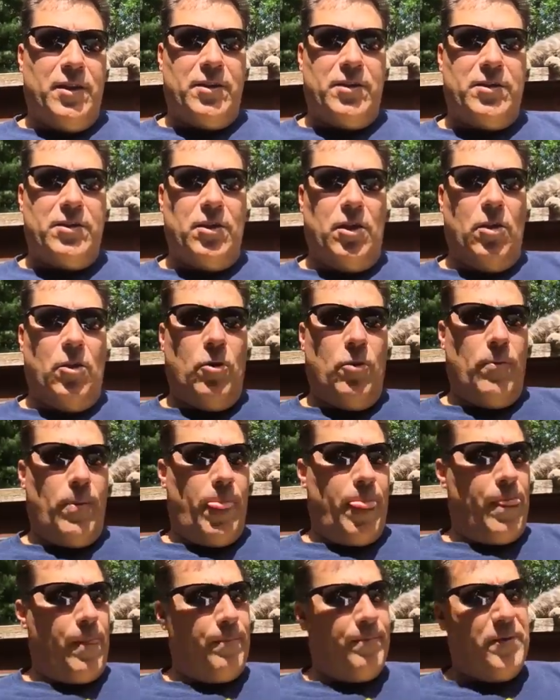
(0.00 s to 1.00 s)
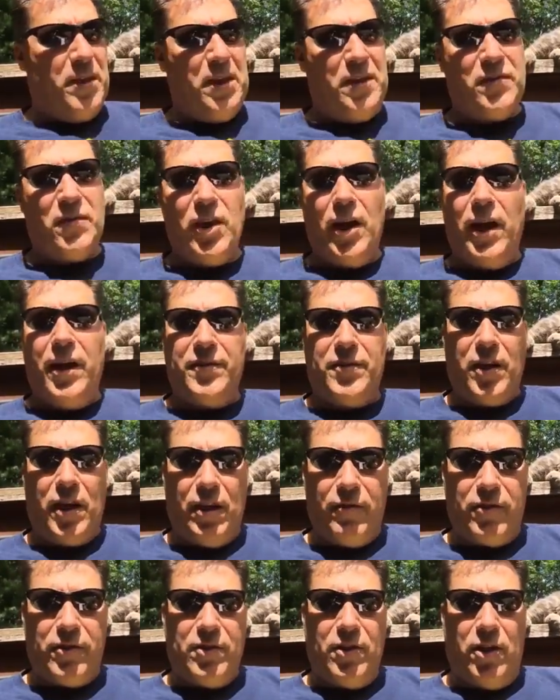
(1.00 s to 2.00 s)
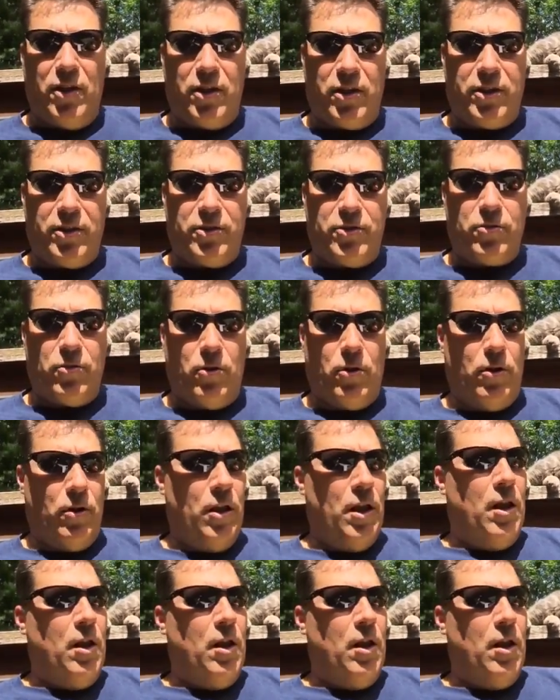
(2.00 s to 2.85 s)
So these guys have a ton of control.